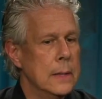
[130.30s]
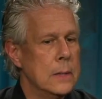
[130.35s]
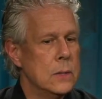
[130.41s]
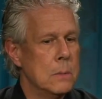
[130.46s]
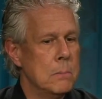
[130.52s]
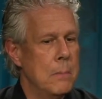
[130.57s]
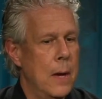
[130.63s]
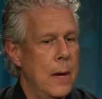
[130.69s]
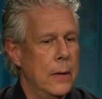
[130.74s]
is
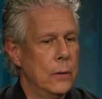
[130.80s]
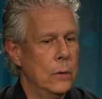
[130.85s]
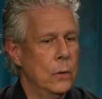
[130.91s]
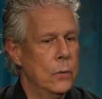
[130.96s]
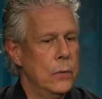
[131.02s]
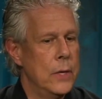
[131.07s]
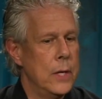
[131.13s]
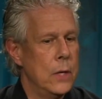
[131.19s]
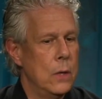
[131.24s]
a model
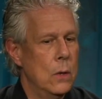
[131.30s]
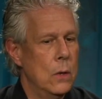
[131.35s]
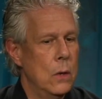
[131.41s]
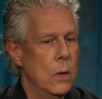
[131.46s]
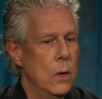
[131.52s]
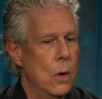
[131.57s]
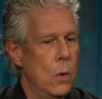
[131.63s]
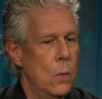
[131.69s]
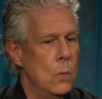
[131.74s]
that
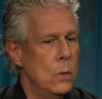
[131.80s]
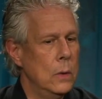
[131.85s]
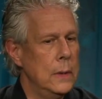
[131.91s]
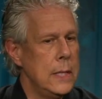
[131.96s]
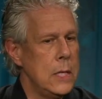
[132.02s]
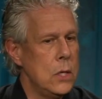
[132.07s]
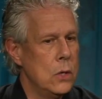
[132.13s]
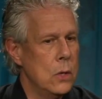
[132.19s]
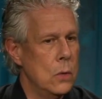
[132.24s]

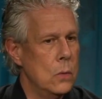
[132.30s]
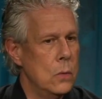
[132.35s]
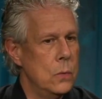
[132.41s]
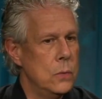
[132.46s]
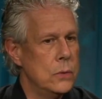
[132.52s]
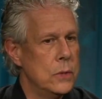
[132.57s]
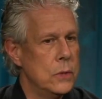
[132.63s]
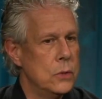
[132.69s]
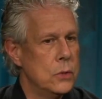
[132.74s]
only
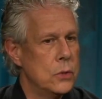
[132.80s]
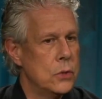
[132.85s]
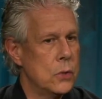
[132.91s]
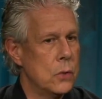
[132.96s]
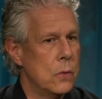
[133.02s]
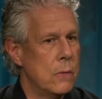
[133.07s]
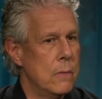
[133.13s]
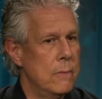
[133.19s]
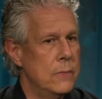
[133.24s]
goes and
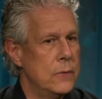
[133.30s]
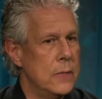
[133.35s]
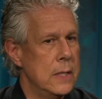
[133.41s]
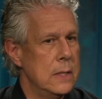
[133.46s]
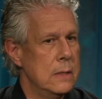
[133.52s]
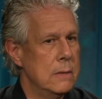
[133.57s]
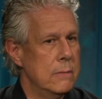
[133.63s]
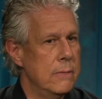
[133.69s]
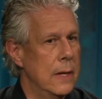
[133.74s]
serves
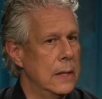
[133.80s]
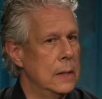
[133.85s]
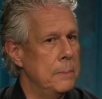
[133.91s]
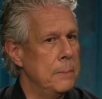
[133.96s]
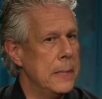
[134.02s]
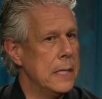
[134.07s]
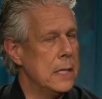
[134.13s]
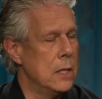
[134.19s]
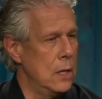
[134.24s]
in
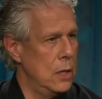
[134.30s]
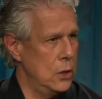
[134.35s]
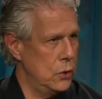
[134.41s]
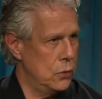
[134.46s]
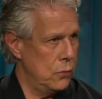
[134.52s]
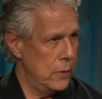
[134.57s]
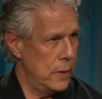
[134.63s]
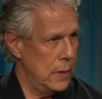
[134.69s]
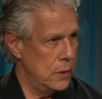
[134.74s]
developing
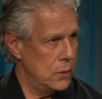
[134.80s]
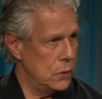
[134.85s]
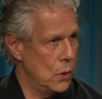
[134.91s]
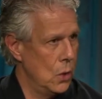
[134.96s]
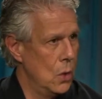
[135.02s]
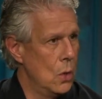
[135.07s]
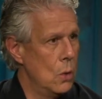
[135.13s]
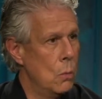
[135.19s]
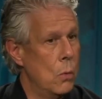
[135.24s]
countries
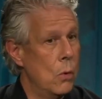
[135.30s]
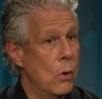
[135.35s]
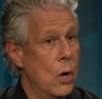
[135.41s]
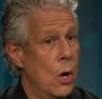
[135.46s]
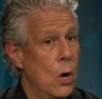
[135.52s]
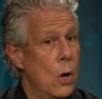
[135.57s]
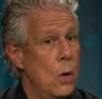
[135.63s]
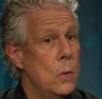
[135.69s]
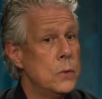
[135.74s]
where a
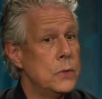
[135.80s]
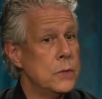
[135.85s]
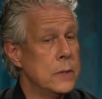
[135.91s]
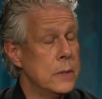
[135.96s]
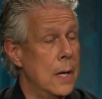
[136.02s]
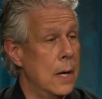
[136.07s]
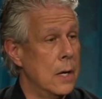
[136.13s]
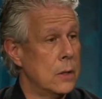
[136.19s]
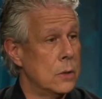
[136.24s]
host
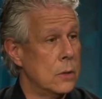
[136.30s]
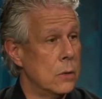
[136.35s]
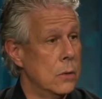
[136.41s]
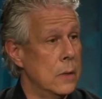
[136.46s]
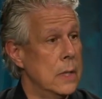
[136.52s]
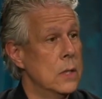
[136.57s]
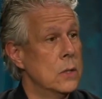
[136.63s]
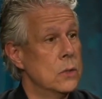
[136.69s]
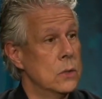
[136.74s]
doctor
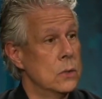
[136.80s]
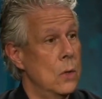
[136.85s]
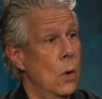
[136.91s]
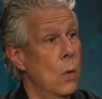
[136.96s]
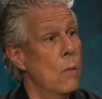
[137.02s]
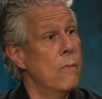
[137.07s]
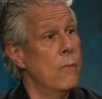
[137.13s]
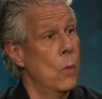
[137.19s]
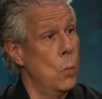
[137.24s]
is
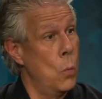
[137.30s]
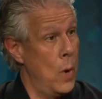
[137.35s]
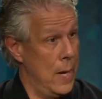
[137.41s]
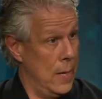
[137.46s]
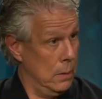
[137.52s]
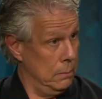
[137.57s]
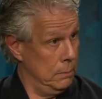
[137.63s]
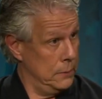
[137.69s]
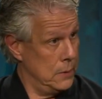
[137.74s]

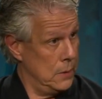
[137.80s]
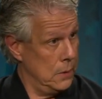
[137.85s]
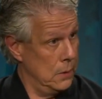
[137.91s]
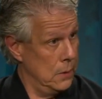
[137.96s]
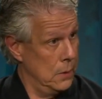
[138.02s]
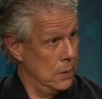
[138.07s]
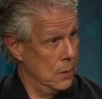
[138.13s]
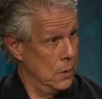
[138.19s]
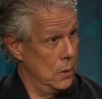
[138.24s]
overwhelmed.
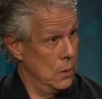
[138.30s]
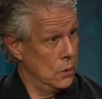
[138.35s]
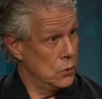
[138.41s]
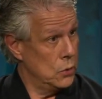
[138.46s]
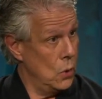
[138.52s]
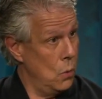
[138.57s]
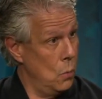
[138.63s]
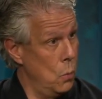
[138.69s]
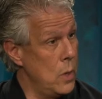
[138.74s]
Oh.
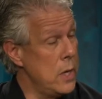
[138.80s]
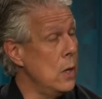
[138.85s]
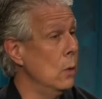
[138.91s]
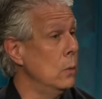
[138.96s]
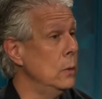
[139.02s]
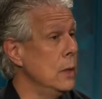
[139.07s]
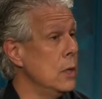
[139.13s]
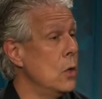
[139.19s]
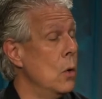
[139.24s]
So we
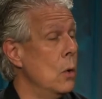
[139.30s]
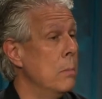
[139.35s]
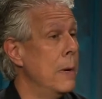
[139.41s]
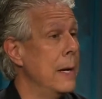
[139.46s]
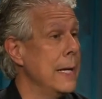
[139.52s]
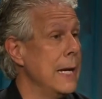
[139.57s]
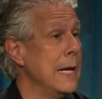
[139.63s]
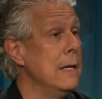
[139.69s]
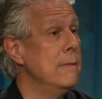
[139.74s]
only go
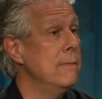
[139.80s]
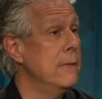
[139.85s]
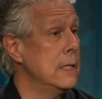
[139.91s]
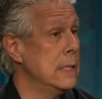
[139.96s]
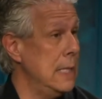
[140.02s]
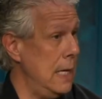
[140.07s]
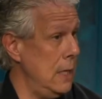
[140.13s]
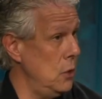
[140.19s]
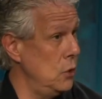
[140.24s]
by
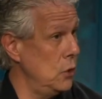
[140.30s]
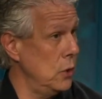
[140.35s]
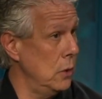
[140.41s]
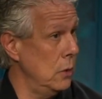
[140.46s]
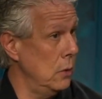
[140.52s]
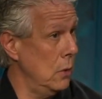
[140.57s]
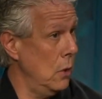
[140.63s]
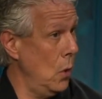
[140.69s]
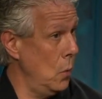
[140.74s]

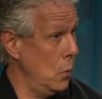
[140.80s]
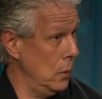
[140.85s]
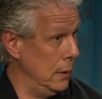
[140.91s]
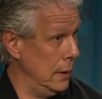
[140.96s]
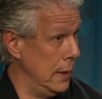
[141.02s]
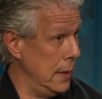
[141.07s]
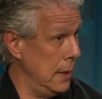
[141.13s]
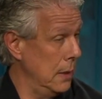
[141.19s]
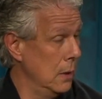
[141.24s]
invitation
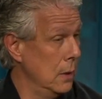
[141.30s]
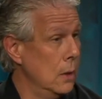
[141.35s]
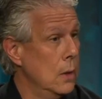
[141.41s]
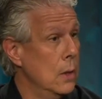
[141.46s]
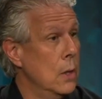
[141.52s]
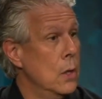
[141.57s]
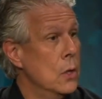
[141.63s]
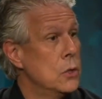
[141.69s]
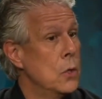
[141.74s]
only. Oh.
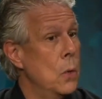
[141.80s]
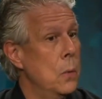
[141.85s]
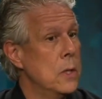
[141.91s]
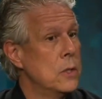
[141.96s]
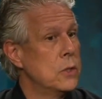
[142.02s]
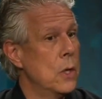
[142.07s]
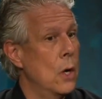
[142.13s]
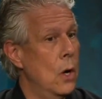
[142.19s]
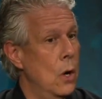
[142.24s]
So
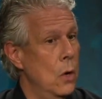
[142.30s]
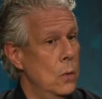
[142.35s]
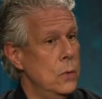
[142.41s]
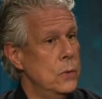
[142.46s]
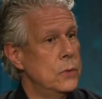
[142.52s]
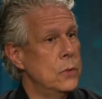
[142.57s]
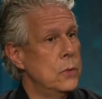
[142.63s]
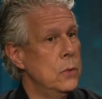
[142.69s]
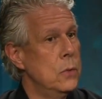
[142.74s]
it's a
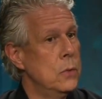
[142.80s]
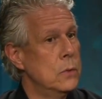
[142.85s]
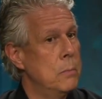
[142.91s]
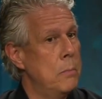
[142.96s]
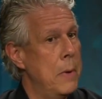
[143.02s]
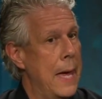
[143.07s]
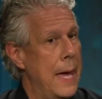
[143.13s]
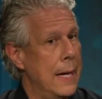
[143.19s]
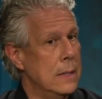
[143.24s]
host who's
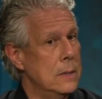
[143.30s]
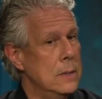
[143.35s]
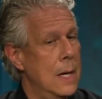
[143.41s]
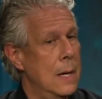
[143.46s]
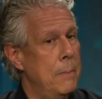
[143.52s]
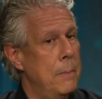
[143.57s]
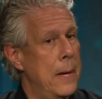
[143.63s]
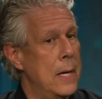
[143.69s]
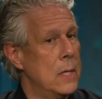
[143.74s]
backed
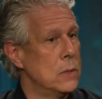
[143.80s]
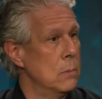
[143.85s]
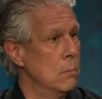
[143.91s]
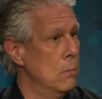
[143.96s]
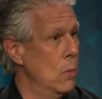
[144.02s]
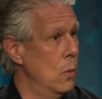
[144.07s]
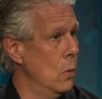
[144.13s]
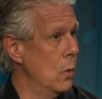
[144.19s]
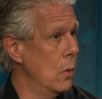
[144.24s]
up, has
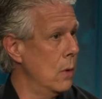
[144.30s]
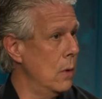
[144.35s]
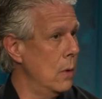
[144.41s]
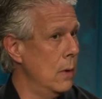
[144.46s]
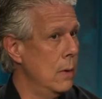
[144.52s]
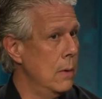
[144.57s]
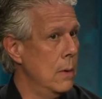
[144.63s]
more